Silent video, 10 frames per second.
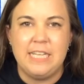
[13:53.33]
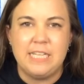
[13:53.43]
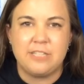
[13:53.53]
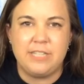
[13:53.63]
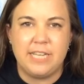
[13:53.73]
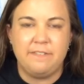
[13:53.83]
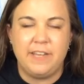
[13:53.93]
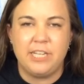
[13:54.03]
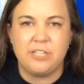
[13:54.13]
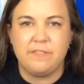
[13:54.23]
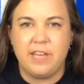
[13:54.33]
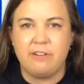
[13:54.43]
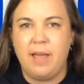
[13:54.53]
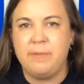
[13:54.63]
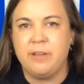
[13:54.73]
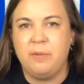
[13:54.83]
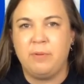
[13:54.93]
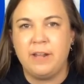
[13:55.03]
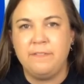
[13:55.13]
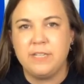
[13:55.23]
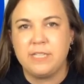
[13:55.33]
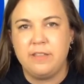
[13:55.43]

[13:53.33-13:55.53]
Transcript: So take advantage of that Grab and Go Breakfast,